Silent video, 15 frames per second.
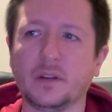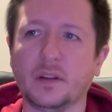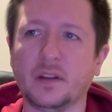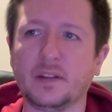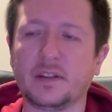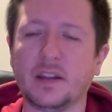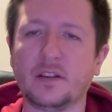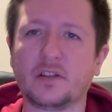
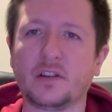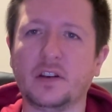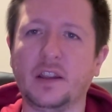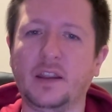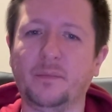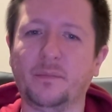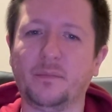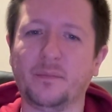
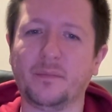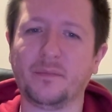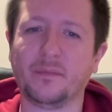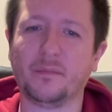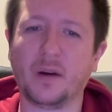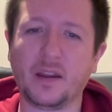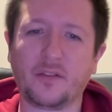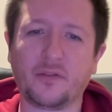essentially,
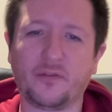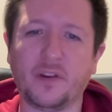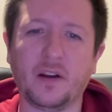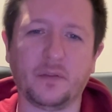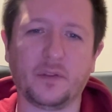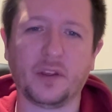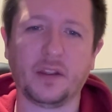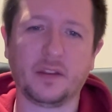Mike
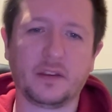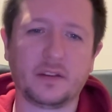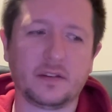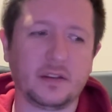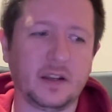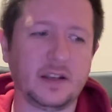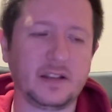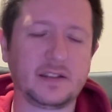felt
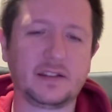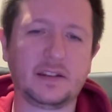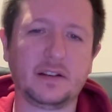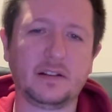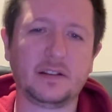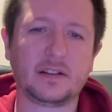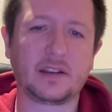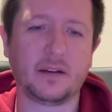that it
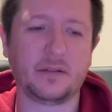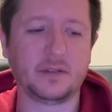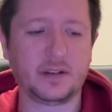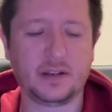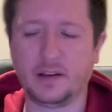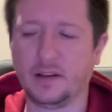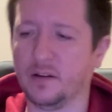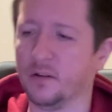still
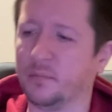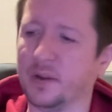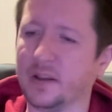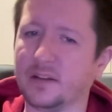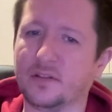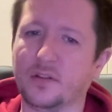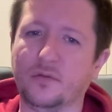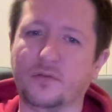sounded a little
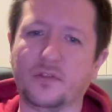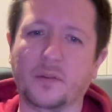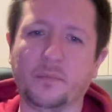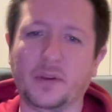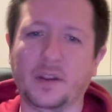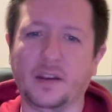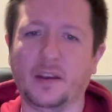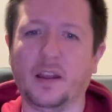bit too
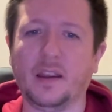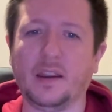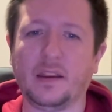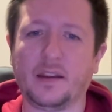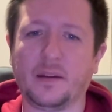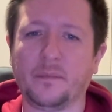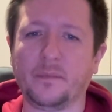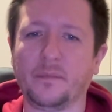
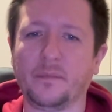trumpet-like.